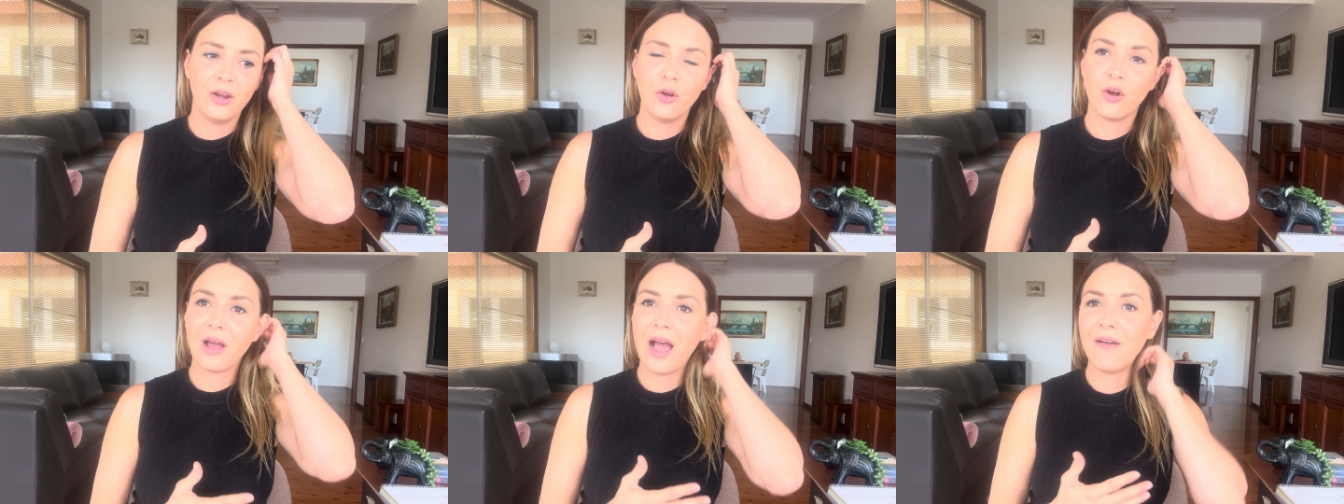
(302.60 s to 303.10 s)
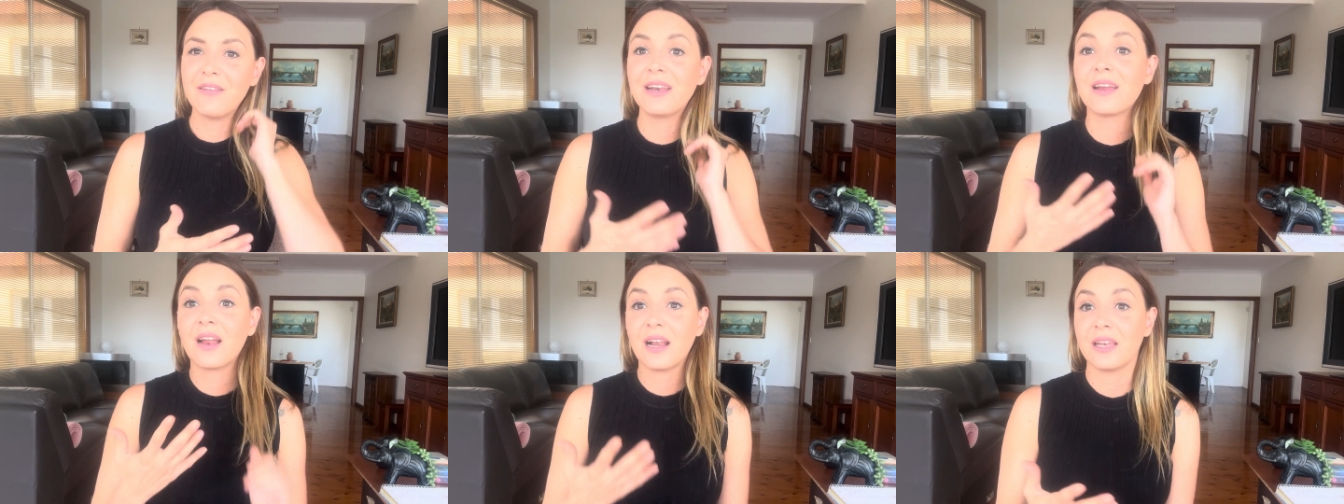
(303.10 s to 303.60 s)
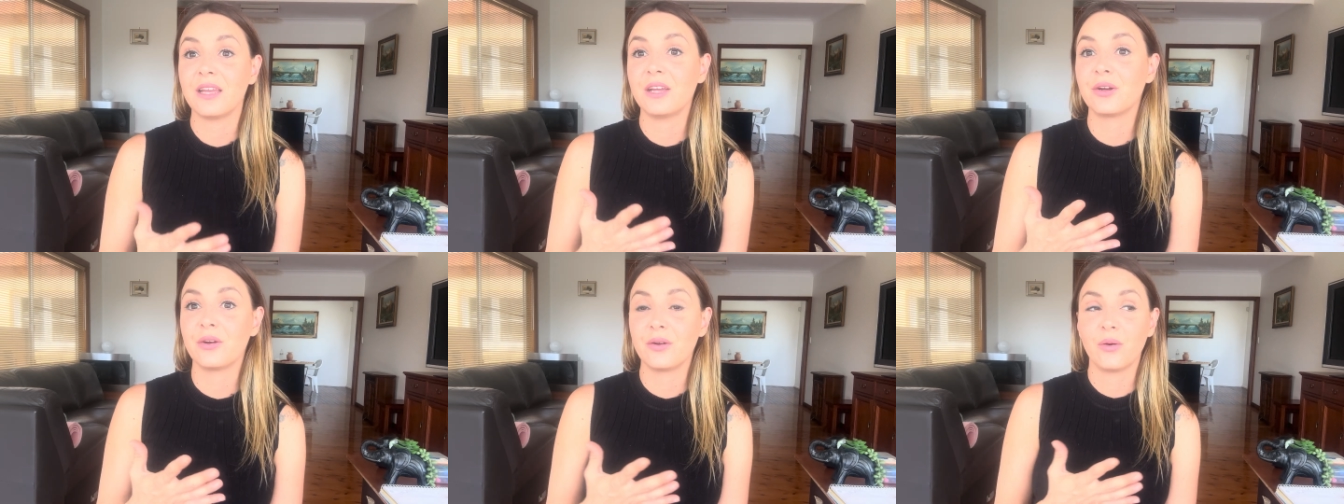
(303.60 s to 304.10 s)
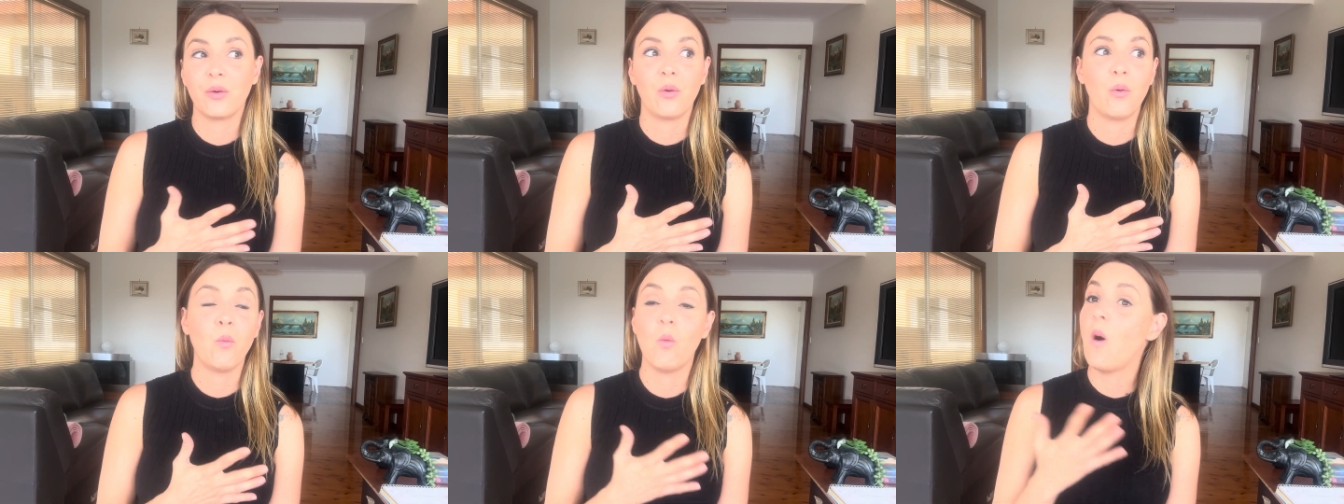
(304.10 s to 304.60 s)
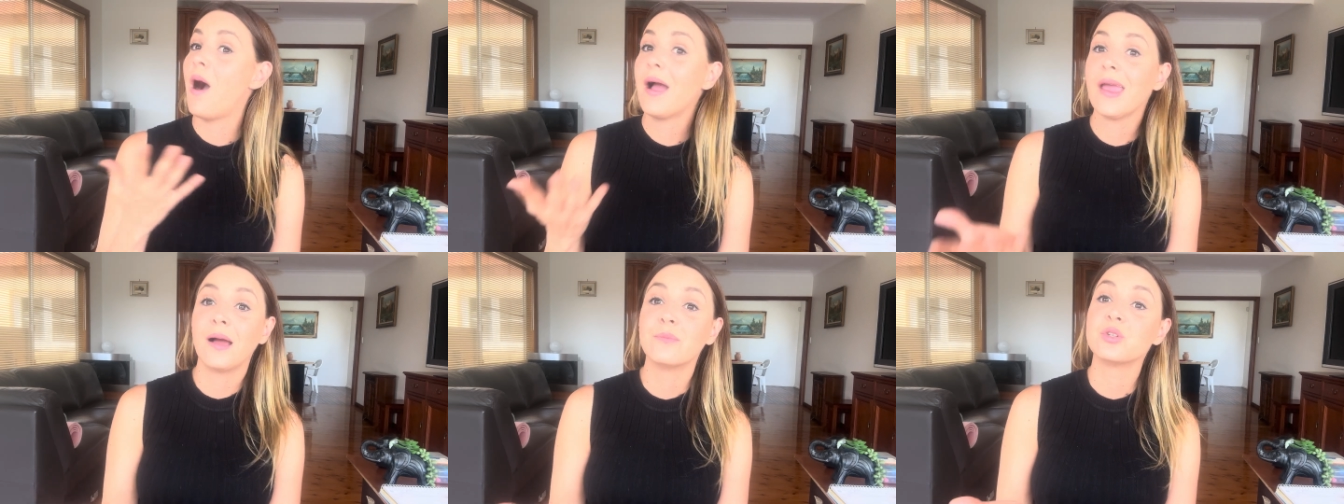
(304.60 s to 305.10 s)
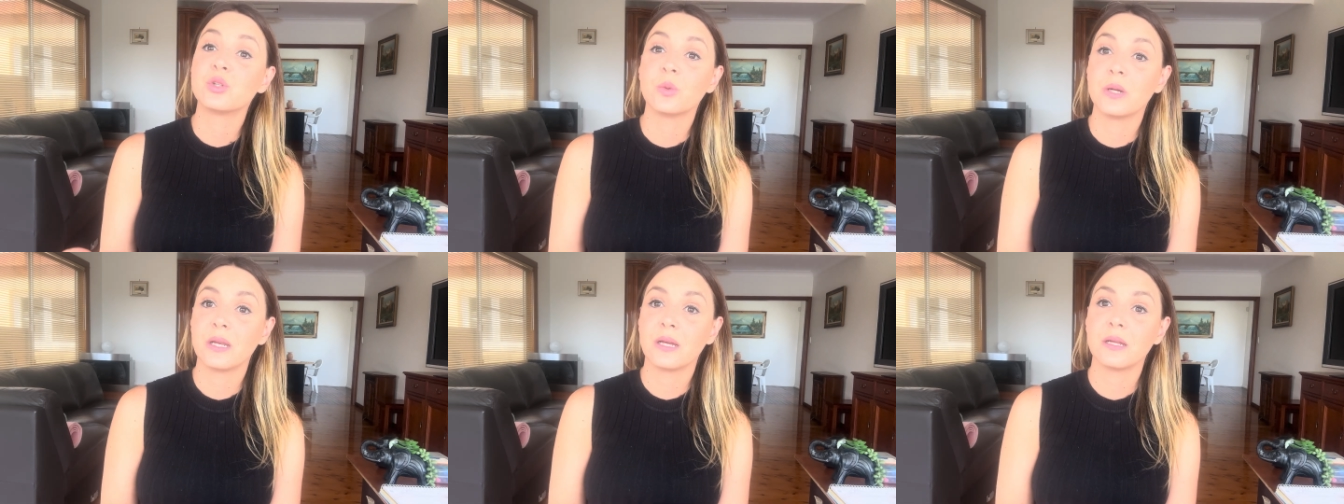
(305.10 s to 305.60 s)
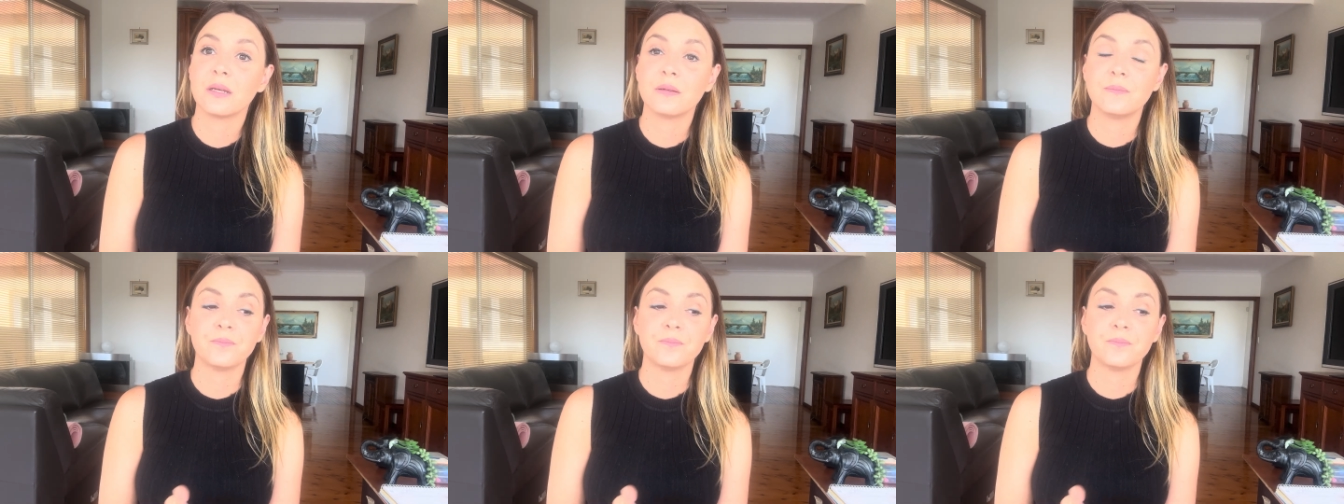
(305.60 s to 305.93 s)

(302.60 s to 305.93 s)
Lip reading: not having a clear why I'm doing it.